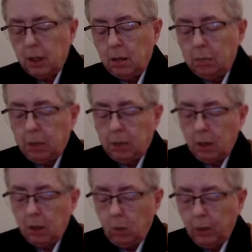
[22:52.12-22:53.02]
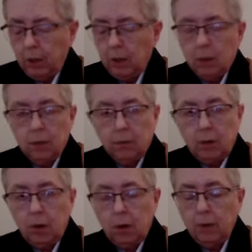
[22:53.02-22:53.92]
But aware of
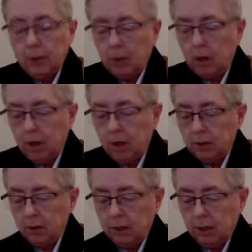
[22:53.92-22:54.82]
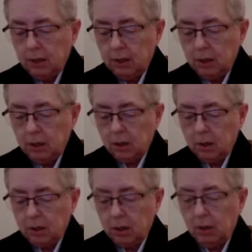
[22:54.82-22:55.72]
all the causes and
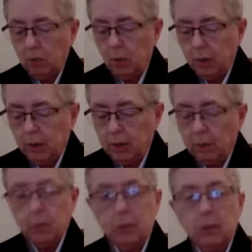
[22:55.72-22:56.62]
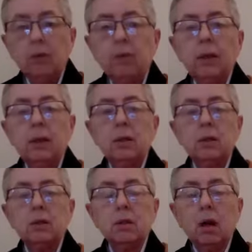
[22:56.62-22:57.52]
conditions and aware that we live in
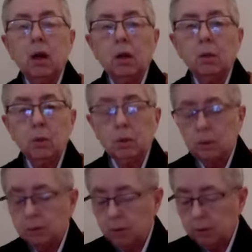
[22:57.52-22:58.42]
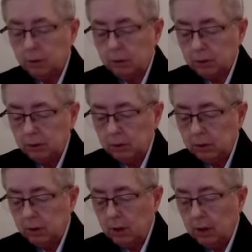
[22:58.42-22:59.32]
this Saha world,
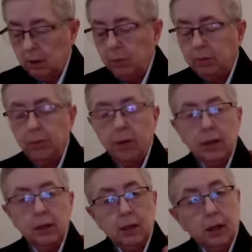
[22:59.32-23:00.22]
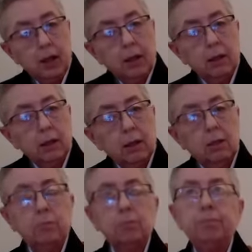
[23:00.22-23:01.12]
we find a kind of